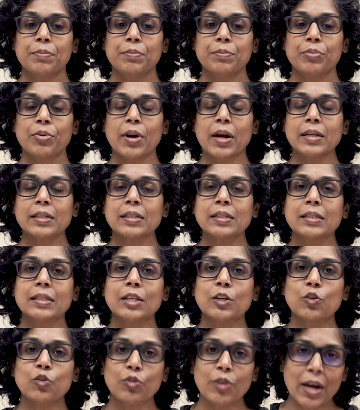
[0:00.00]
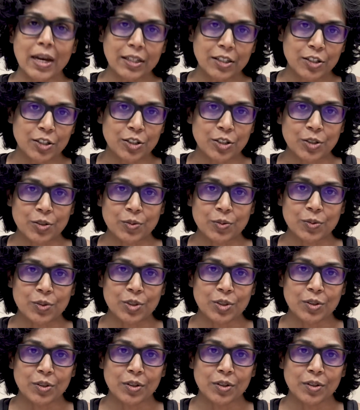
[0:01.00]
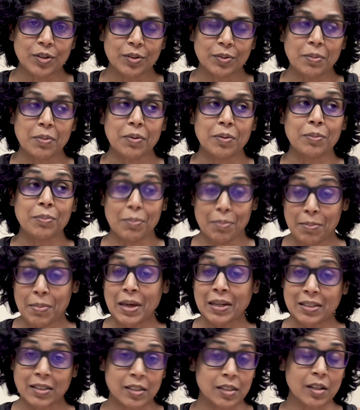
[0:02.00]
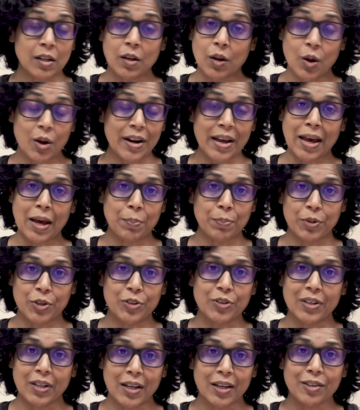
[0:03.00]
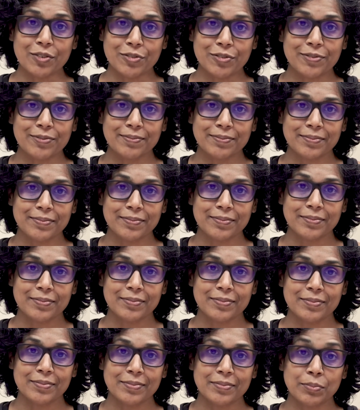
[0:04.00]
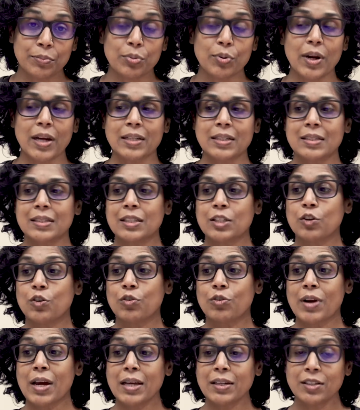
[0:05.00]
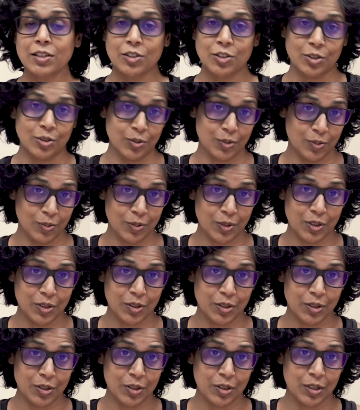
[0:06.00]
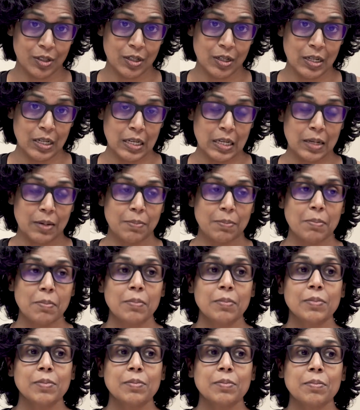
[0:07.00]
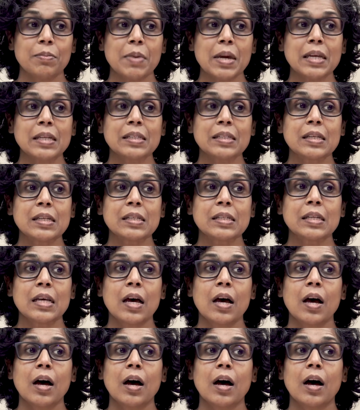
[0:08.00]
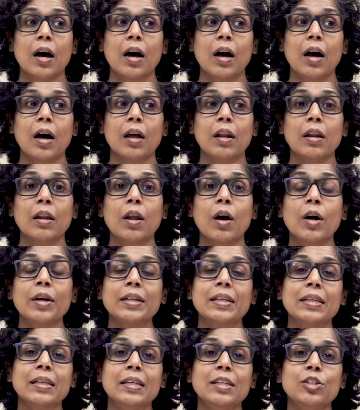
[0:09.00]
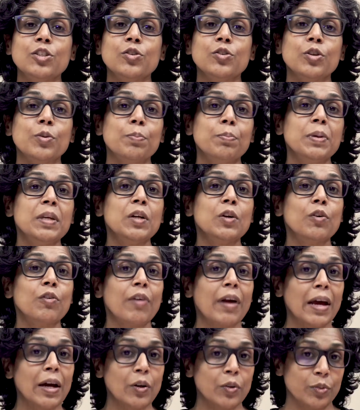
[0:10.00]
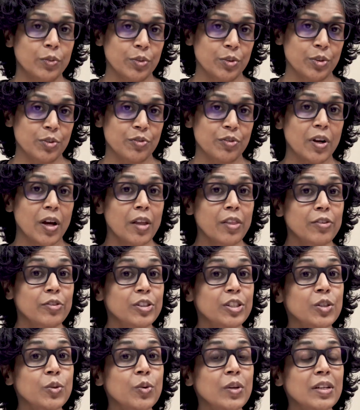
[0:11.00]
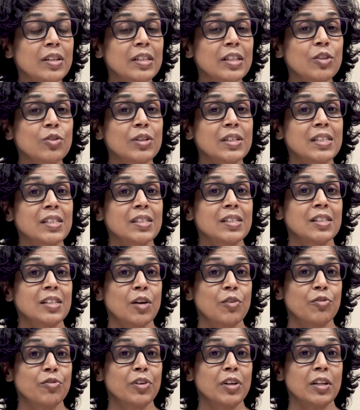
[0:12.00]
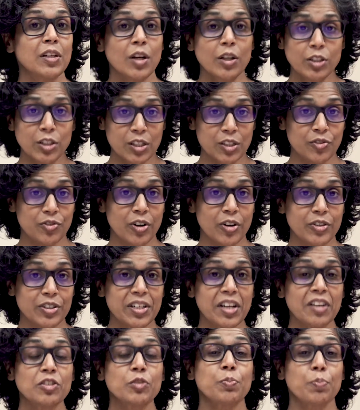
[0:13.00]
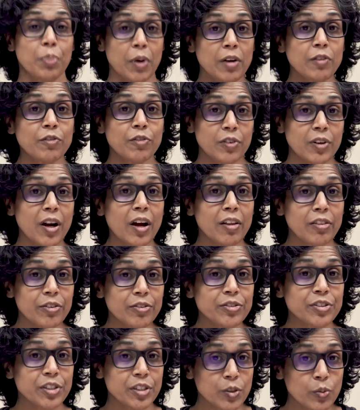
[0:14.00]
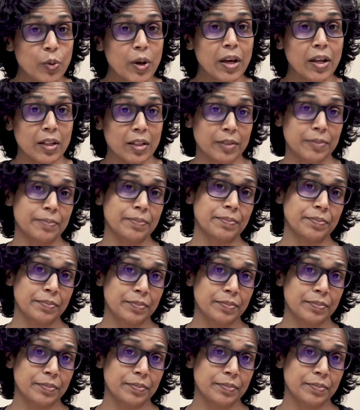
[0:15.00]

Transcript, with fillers: Practicing gratitude makes us a lot happier in life. Practicing gratitude makes us a lot easier to be around for others, so it decreases suffering, not just for ourselves, but for others as well.